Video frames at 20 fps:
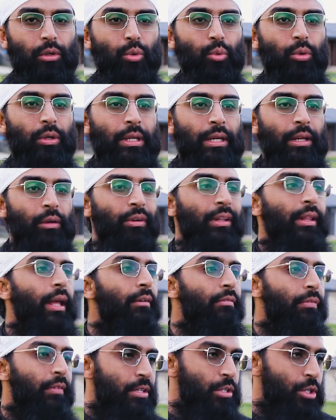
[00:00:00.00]
to deal with
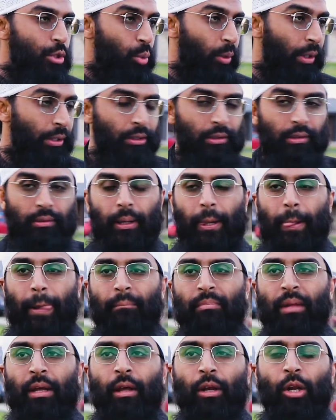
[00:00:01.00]
every situation.
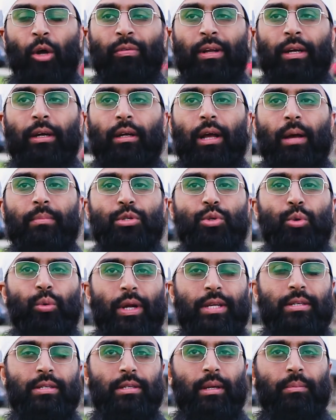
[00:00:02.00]
Now, when it comes to
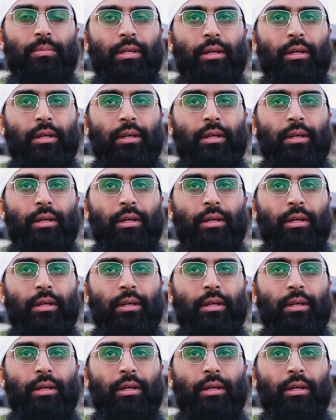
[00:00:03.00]
racism,